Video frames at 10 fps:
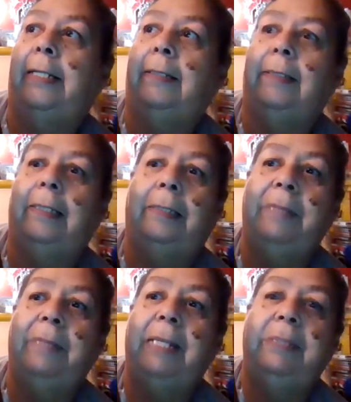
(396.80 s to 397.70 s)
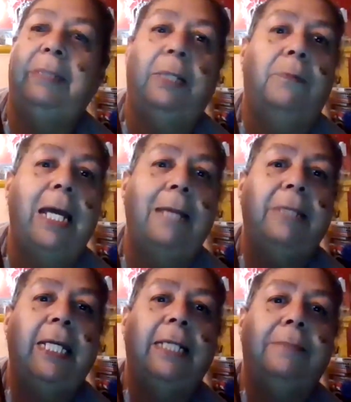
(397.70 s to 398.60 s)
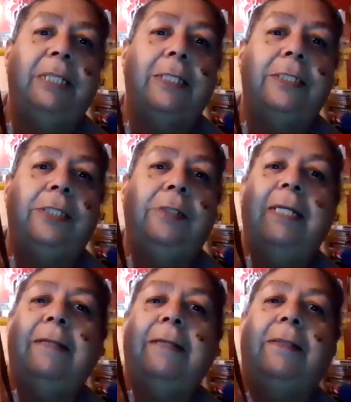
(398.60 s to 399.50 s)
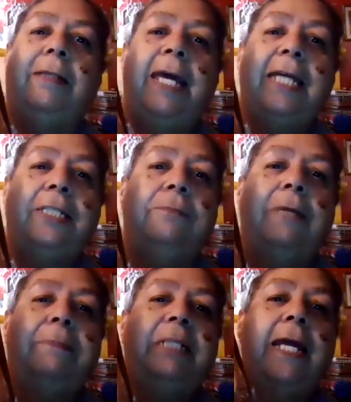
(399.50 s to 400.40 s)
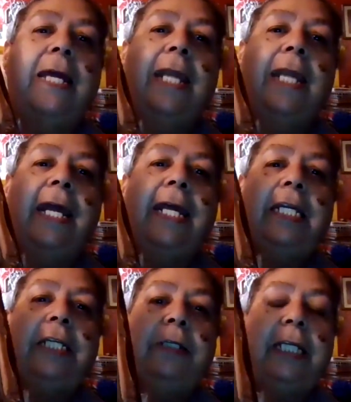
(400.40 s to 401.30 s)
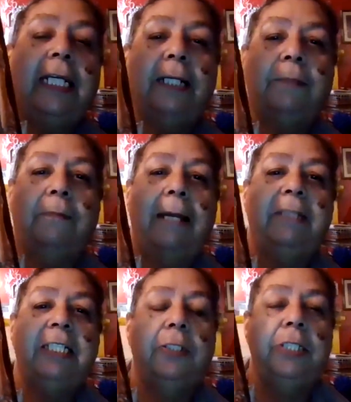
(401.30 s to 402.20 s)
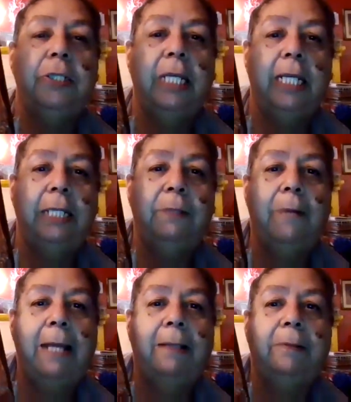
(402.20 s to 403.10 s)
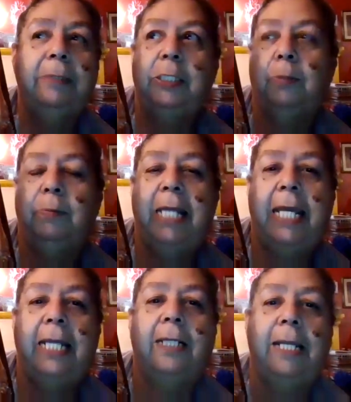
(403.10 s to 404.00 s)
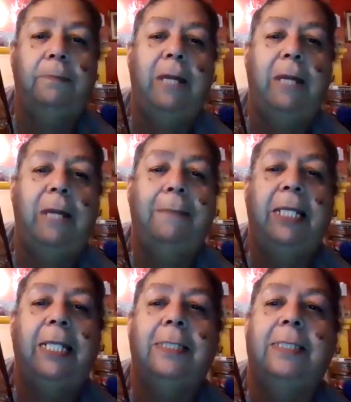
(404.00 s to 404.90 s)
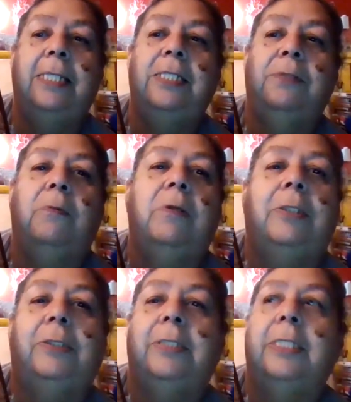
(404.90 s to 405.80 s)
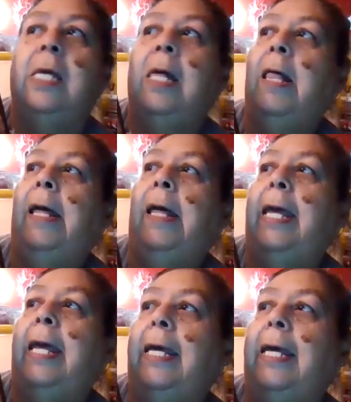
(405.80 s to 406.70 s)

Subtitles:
maybe a rabbit because you didn't catch a rabbit that day and you needed a rabbit so you could eat so we ate a lot of rabbits and squirrels. And